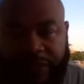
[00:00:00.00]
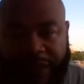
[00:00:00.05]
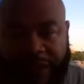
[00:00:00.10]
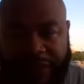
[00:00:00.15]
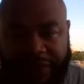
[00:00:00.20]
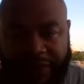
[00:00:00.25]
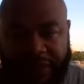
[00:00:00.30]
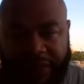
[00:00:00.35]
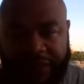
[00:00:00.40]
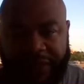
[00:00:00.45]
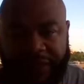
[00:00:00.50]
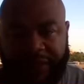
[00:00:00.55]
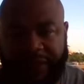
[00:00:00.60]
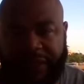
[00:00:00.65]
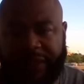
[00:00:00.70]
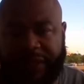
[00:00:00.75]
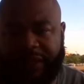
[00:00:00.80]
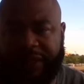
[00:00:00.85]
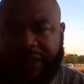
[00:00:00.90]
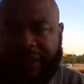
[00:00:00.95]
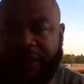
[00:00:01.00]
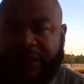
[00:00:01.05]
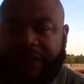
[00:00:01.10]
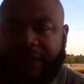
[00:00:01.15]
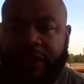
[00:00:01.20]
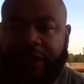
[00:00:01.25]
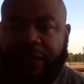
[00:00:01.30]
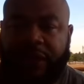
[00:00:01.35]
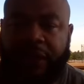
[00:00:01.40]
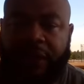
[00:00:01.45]
that does. That does.
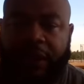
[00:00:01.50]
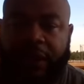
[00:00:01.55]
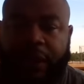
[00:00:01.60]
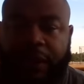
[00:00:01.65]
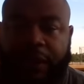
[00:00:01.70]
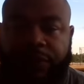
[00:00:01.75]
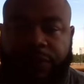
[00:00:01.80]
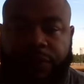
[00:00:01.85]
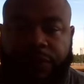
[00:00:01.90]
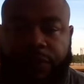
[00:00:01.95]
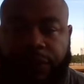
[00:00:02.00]
Uh,